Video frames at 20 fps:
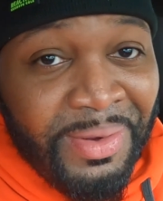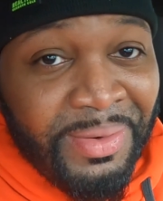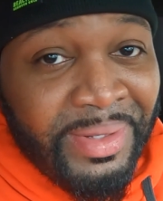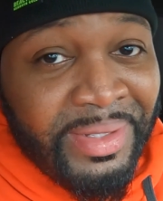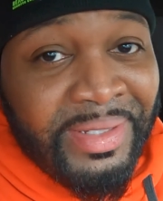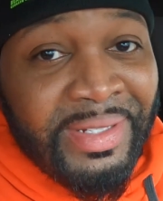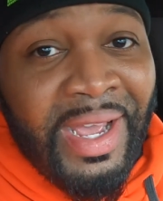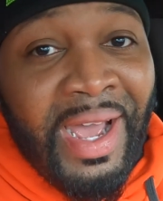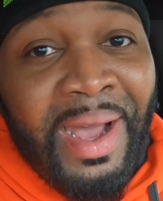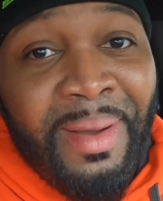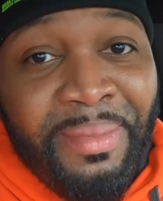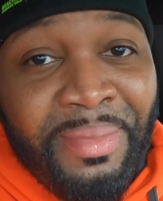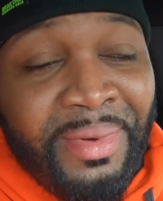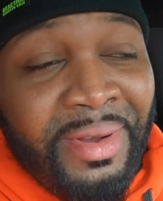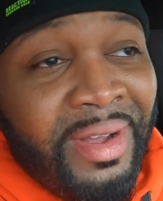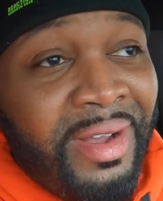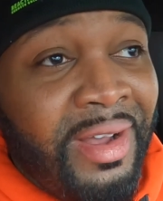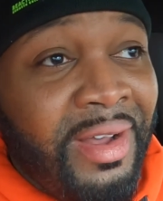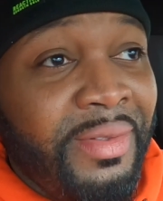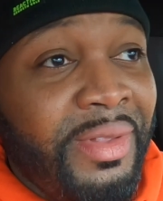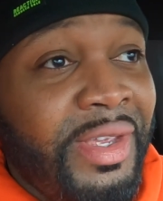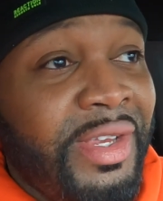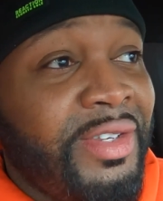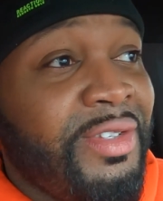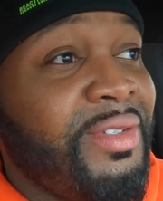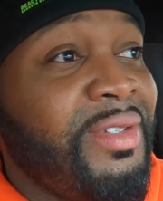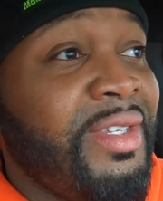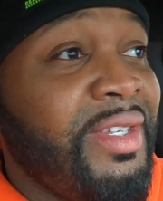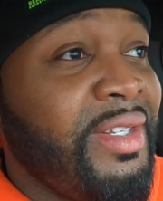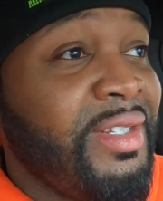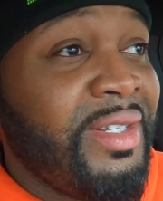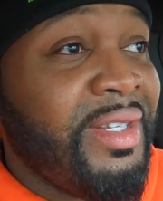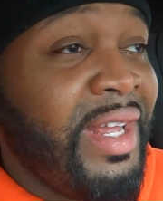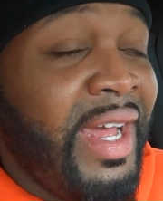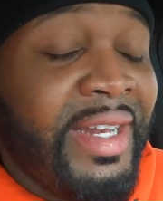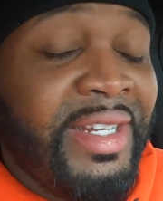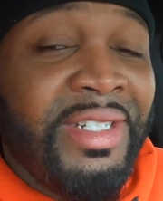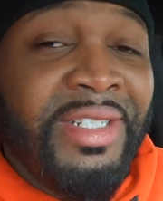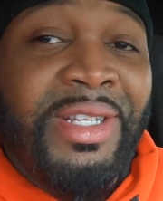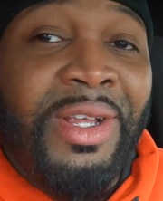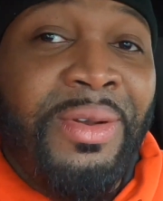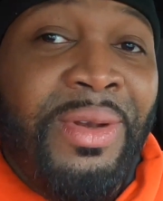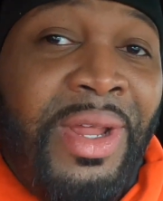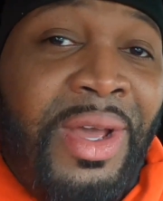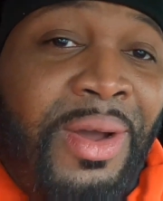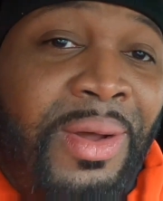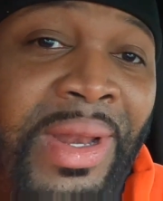on the top of these. I just don't know.